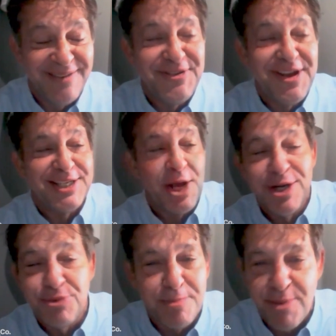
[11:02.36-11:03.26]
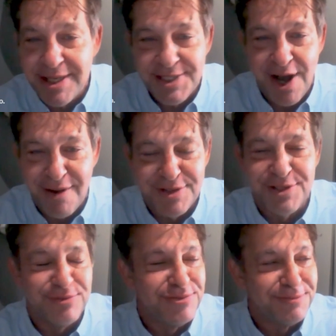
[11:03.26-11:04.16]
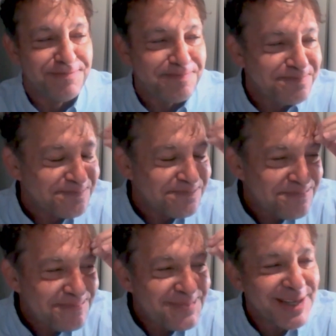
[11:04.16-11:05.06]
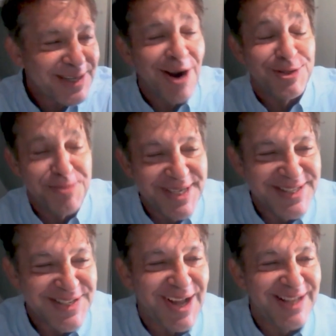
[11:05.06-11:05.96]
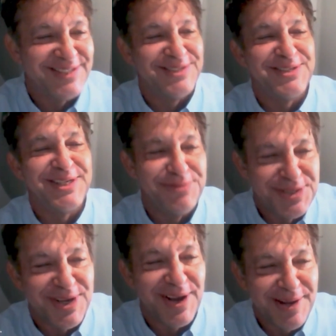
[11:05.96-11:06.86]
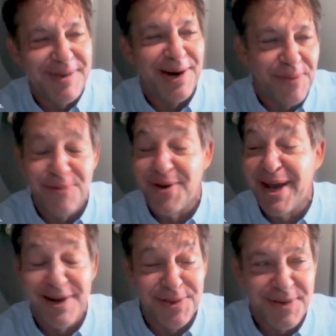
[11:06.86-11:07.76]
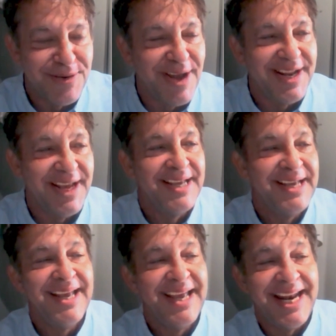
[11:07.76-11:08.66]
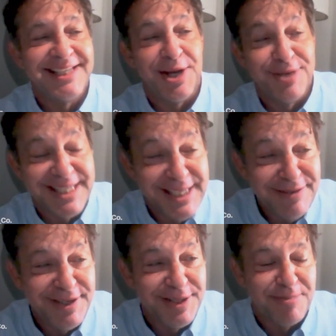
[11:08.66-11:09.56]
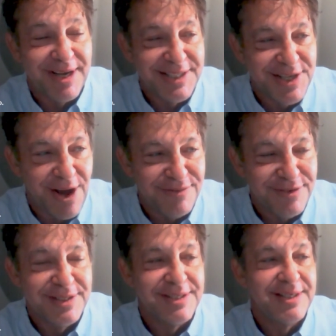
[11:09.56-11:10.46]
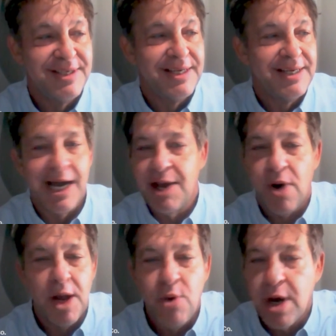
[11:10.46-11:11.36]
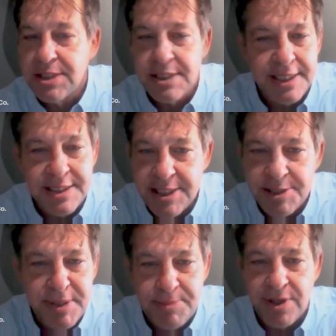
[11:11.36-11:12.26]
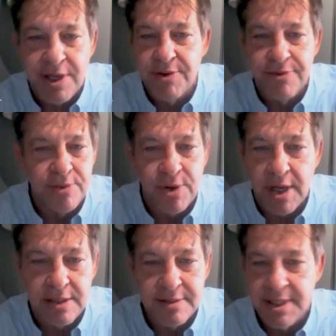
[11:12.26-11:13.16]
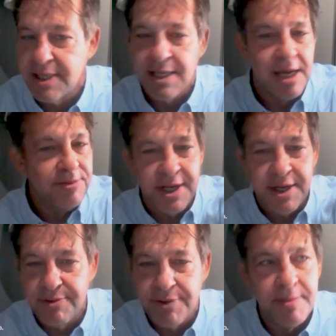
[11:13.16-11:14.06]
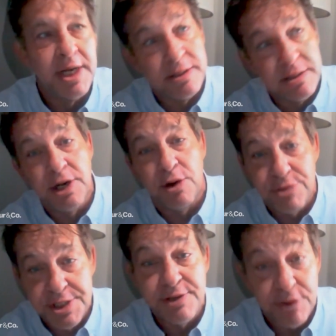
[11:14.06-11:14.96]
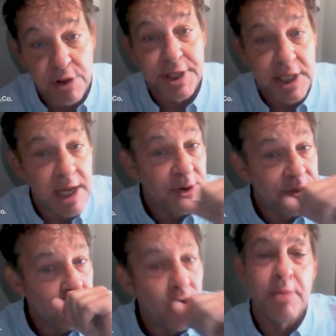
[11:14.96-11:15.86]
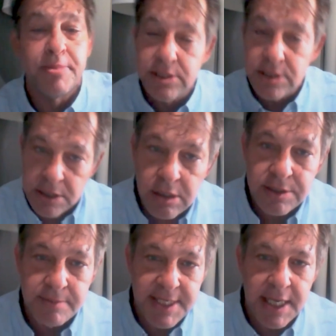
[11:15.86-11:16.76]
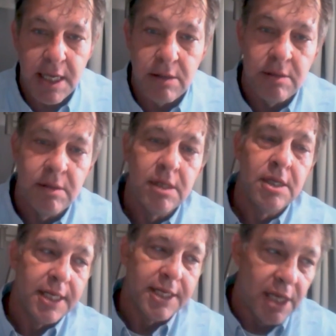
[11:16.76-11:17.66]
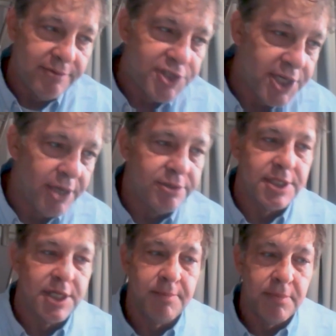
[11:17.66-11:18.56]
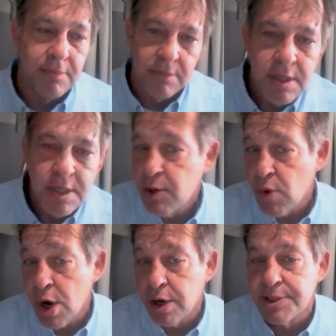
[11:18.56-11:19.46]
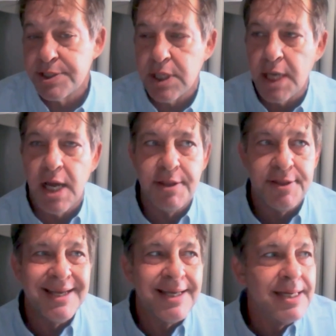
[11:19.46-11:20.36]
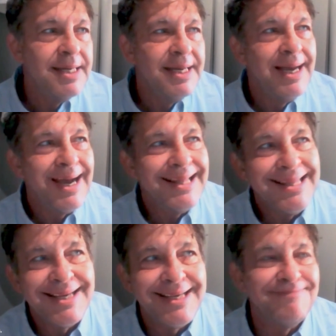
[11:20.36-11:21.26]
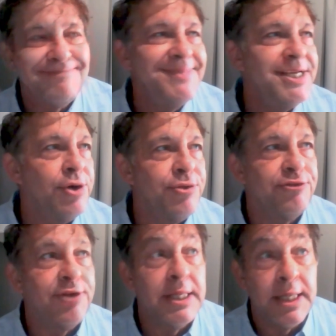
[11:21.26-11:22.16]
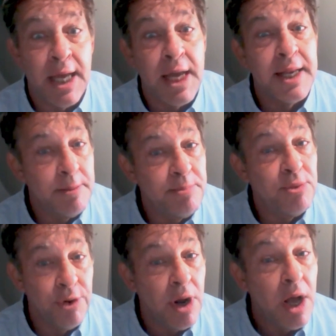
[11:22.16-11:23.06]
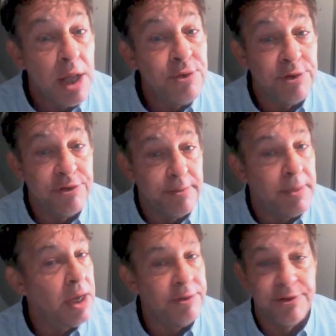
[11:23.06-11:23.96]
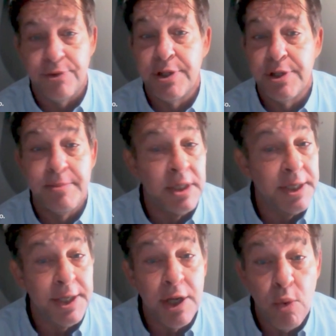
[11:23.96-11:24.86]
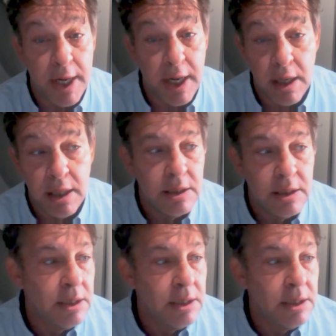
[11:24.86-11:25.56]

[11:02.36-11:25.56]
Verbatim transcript: in fact, I went to a press conference of Congressman Gonzales's, and he was talking about it. We were right on the Rio Grande, and as I was leaving the press conference, I, I, watched like six people come over the wall. They climbed right over. I mean, it you know it was difficult to climb over the wall, but it slows them down. It kind of channels them. It works. I, I think I think it, you know, there's a lot of that border, hundreds of miles that are in the middle of nowhere,